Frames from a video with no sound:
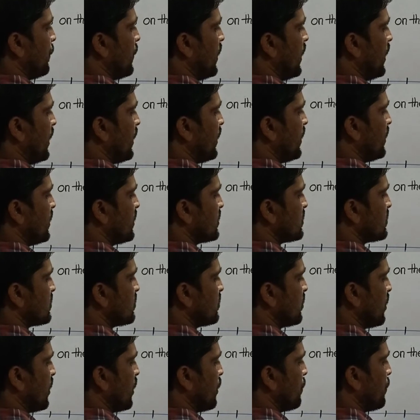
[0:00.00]

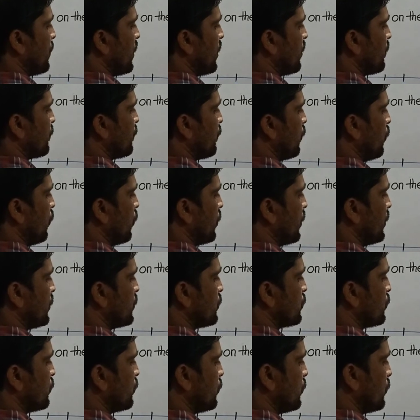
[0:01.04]
minus 3 by 4
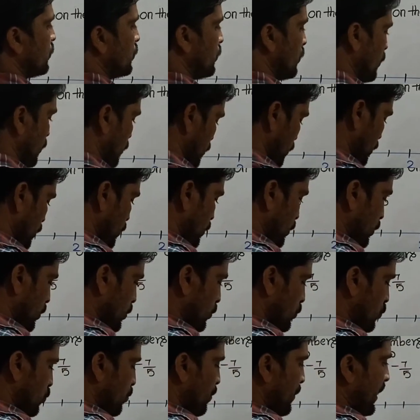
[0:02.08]
into.
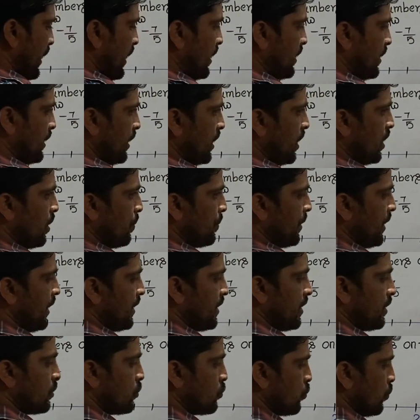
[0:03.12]
To make
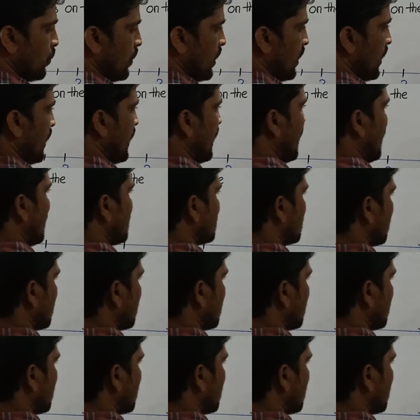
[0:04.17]
denominator 12,